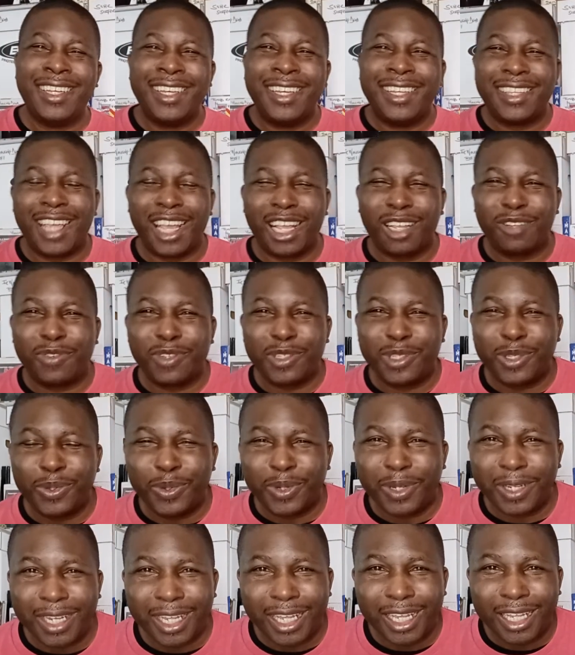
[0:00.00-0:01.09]
Thanks for
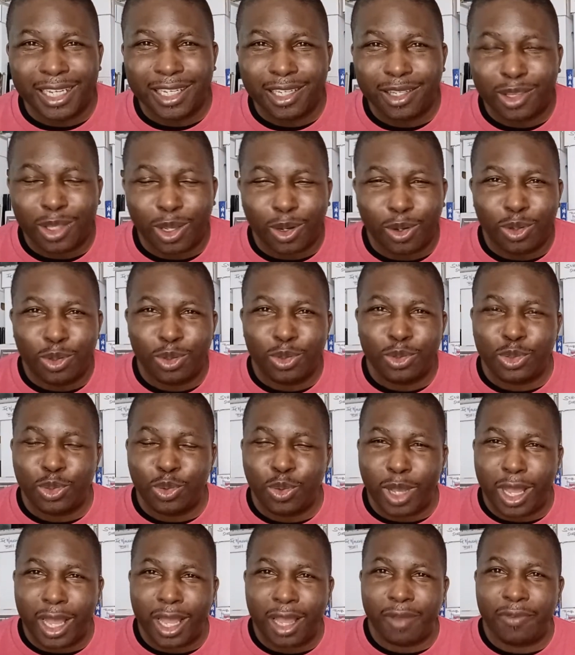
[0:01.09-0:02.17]
tuning in. Those who
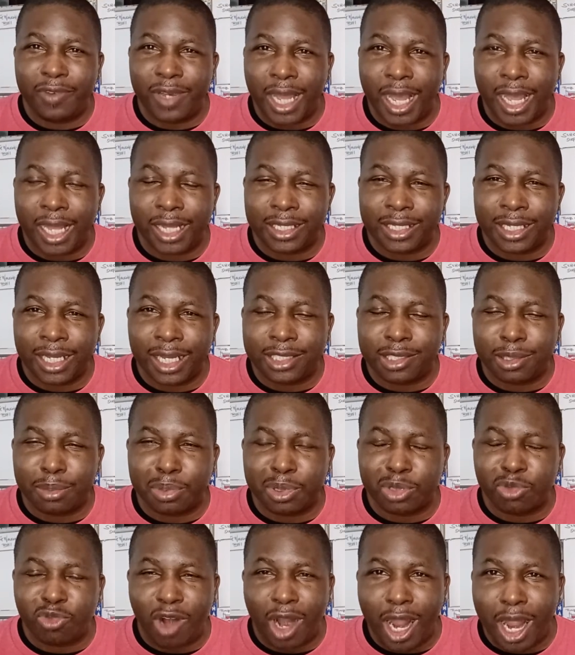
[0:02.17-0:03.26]
have not yet
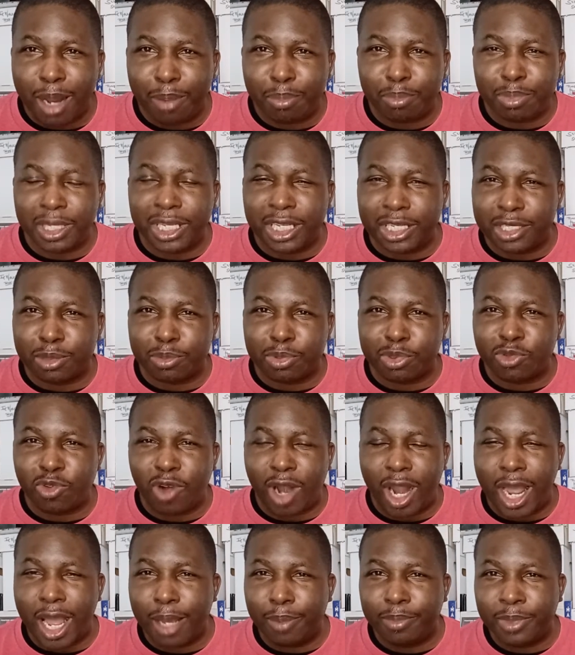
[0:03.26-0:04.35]
subscribed, please
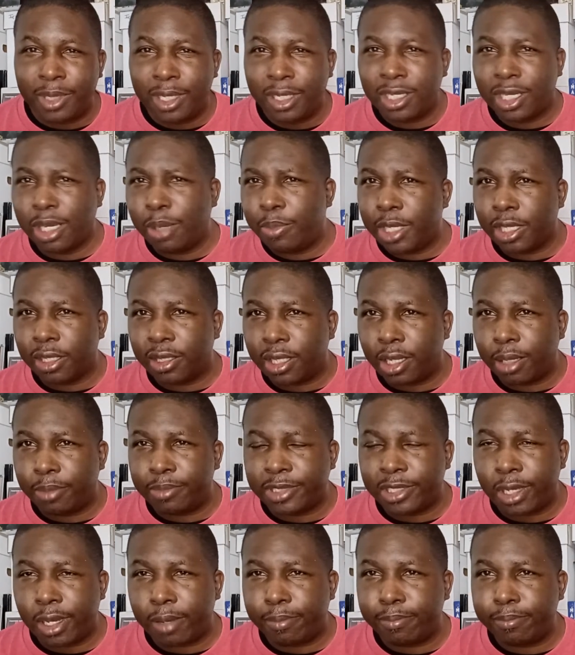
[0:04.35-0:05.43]
subscribe. Give me a thumbs
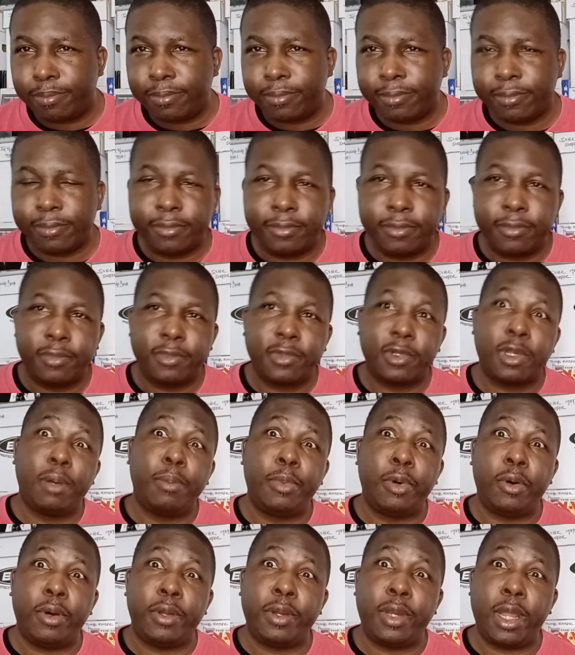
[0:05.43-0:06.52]
up. Come
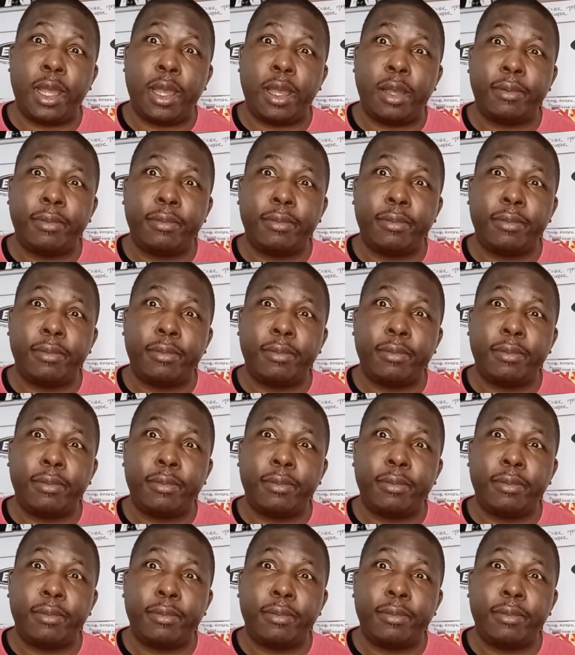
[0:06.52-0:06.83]
on now.